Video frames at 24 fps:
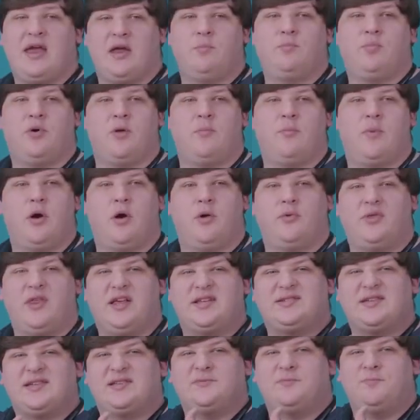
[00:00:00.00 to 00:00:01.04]
input mode,
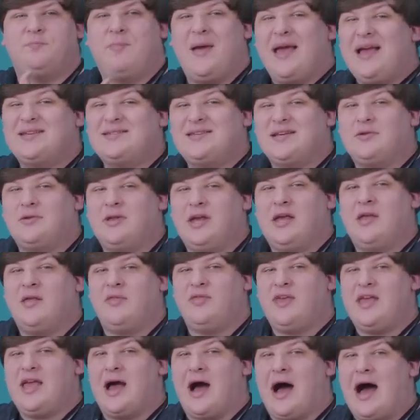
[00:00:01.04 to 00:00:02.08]
this is basically
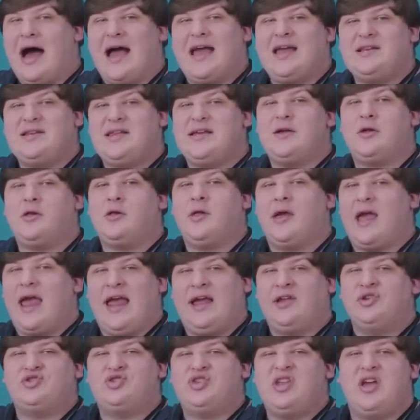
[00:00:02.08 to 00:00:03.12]
the ideal
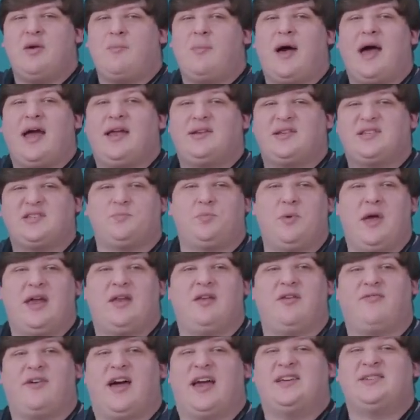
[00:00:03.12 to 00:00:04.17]
HDMI display
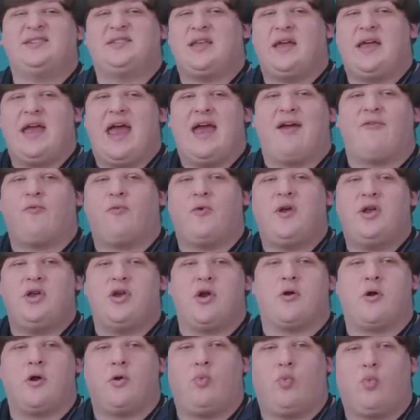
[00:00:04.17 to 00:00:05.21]
device that every
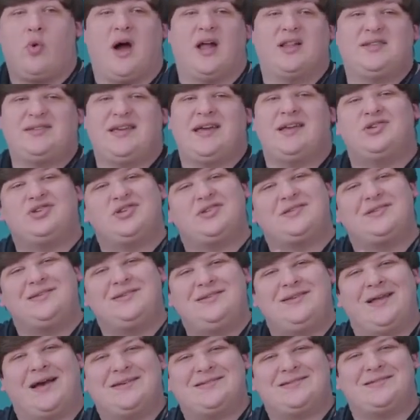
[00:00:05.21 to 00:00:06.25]
nerd wants. It
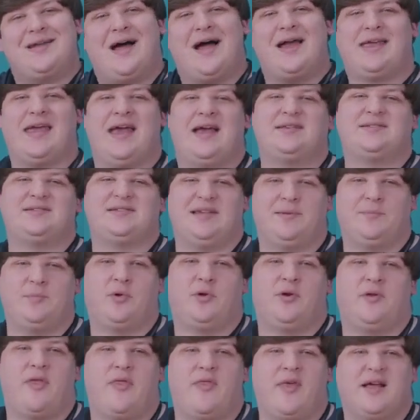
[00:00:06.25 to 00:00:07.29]
just does not get
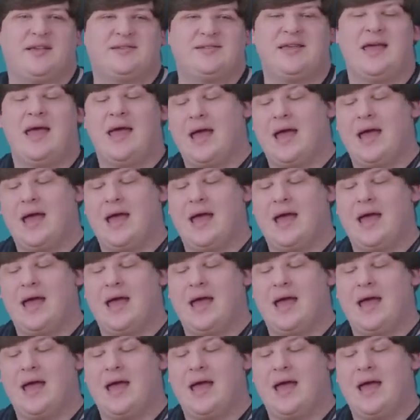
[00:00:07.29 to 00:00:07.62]
simpler than this,